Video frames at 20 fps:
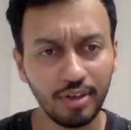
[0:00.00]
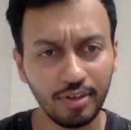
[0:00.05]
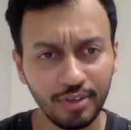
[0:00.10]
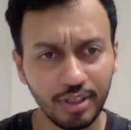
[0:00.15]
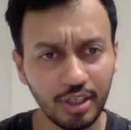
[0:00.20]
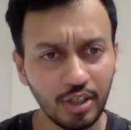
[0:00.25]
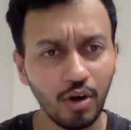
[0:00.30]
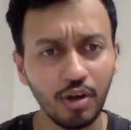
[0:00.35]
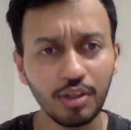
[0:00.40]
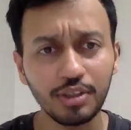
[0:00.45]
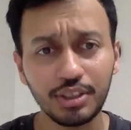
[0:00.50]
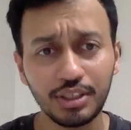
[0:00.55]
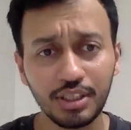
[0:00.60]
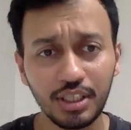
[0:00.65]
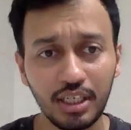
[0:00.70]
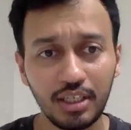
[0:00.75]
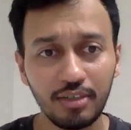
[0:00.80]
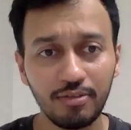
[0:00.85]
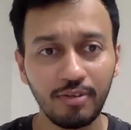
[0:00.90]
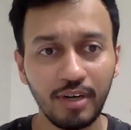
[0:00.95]
where we
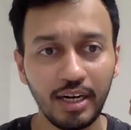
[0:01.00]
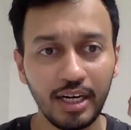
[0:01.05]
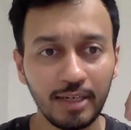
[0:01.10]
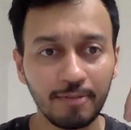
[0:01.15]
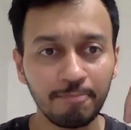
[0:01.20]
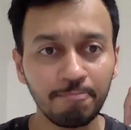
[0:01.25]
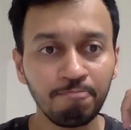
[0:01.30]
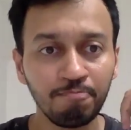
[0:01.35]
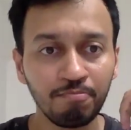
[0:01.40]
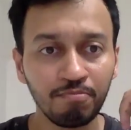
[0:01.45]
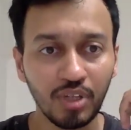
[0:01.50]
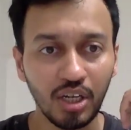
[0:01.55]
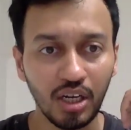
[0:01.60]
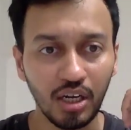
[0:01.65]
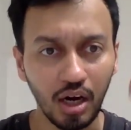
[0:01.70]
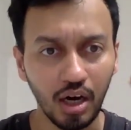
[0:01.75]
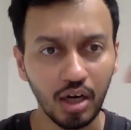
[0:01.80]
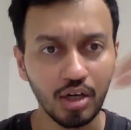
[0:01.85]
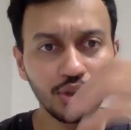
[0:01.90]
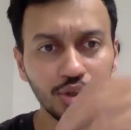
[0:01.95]
constantly find
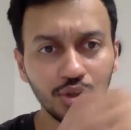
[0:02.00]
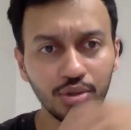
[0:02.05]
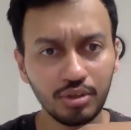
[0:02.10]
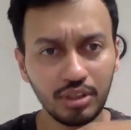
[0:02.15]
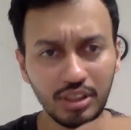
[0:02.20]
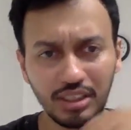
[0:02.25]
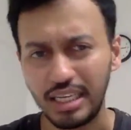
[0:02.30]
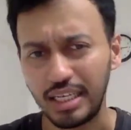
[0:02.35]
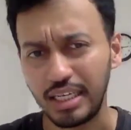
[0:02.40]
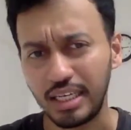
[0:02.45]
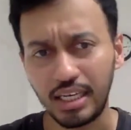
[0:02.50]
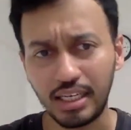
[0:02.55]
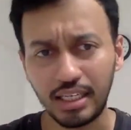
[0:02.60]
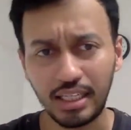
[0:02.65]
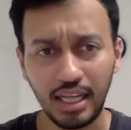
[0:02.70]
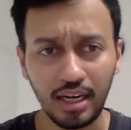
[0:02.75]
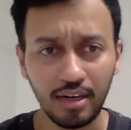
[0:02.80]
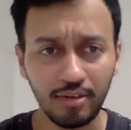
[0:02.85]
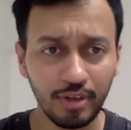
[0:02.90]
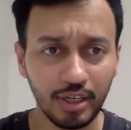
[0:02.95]
Arjun seeking
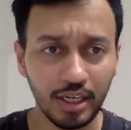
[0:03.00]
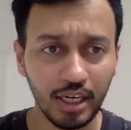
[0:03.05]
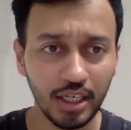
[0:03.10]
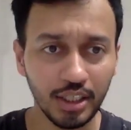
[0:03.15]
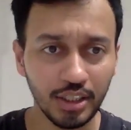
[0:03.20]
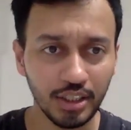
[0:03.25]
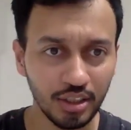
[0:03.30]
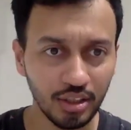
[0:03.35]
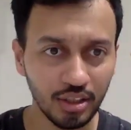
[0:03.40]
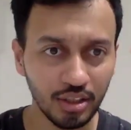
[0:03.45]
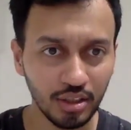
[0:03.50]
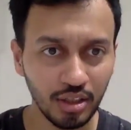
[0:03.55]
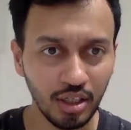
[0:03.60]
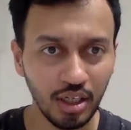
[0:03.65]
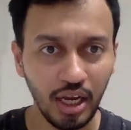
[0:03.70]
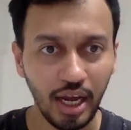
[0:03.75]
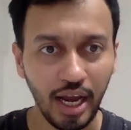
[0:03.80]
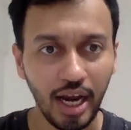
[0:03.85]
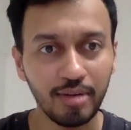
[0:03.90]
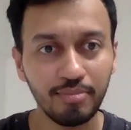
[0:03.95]
clarification
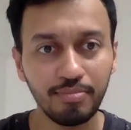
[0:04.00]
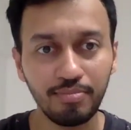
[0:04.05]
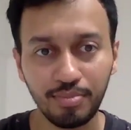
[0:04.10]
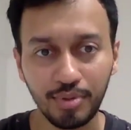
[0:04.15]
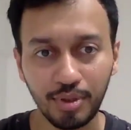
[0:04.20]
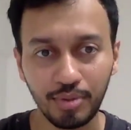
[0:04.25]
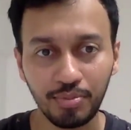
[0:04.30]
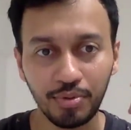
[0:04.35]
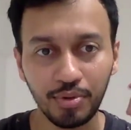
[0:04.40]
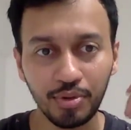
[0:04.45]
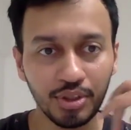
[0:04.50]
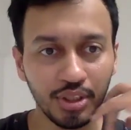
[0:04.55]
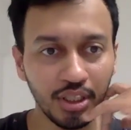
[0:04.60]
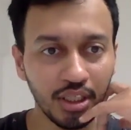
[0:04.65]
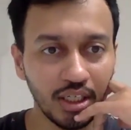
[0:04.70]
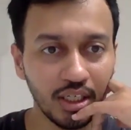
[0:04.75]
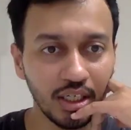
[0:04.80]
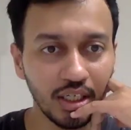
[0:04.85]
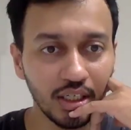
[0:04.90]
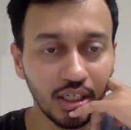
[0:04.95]
and
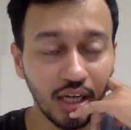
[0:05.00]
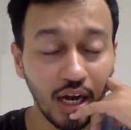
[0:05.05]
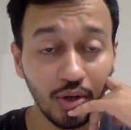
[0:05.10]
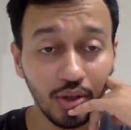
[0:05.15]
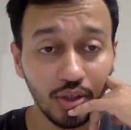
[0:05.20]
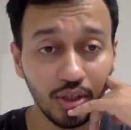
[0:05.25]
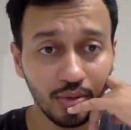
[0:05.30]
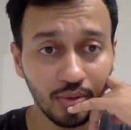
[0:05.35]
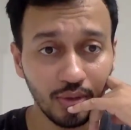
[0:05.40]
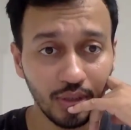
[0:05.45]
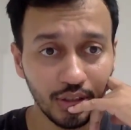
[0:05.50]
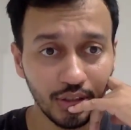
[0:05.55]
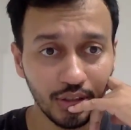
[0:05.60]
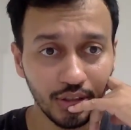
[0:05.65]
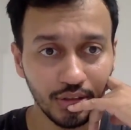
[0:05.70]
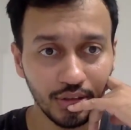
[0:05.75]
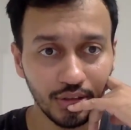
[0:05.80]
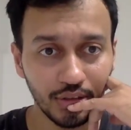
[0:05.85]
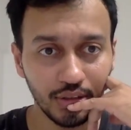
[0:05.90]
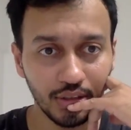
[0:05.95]
proposing counter
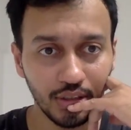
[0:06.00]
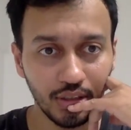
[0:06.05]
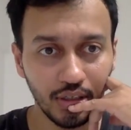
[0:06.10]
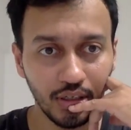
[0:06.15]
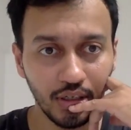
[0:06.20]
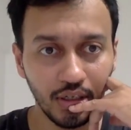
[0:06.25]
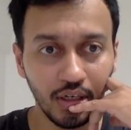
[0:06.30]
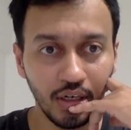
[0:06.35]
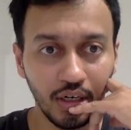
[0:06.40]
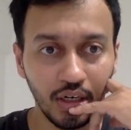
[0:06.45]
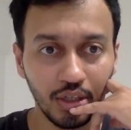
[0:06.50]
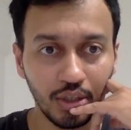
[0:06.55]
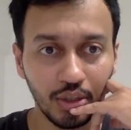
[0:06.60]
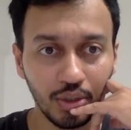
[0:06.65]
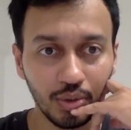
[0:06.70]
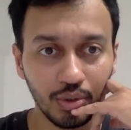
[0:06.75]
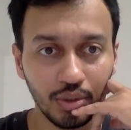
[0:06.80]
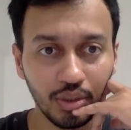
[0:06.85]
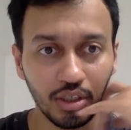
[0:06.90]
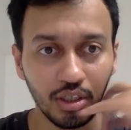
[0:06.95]
questions
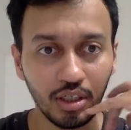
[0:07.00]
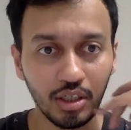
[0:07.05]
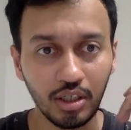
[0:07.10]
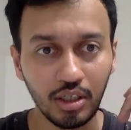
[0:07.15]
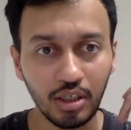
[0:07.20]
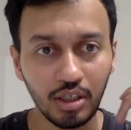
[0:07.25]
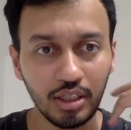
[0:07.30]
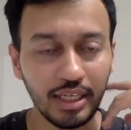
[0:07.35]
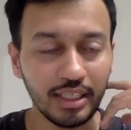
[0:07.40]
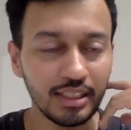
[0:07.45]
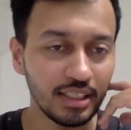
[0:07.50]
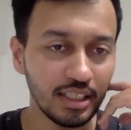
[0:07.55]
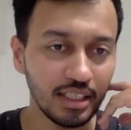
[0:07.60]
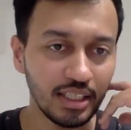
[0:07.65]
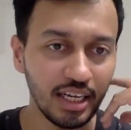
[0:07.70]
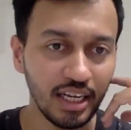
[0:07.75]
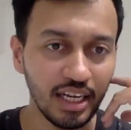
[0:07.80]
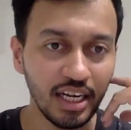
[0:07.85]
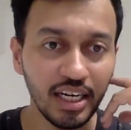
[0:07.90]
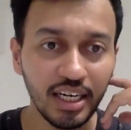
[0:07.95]
to the, let's say, the
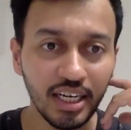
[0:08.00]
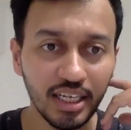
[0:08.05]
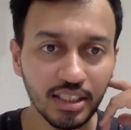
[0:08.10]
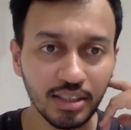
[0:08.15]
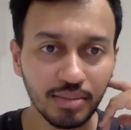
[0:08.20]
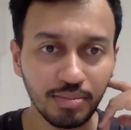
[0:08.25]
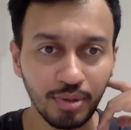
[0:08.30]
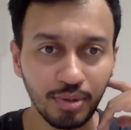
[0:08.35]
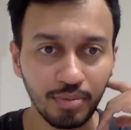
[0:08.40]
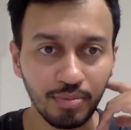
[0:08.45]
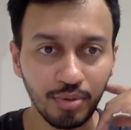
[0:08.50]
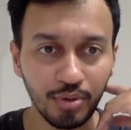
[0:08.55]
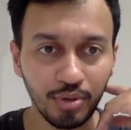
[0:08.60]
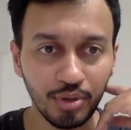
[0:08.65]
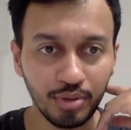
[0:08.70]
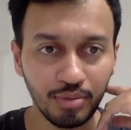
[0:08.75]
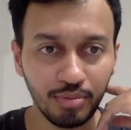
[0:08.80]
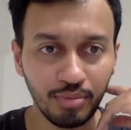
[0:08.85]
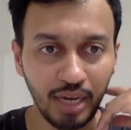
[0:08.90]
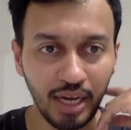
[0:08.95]
edicts
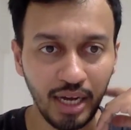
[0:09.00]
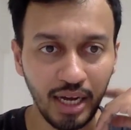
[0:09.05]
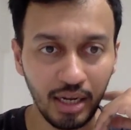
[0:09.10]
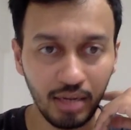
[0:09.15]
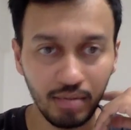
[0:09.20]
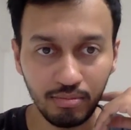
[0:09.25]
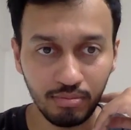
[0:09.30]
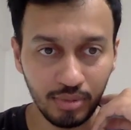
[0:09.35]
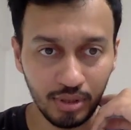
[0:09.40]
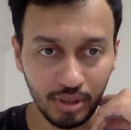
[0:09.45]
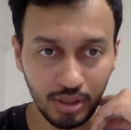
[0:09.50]
proposed by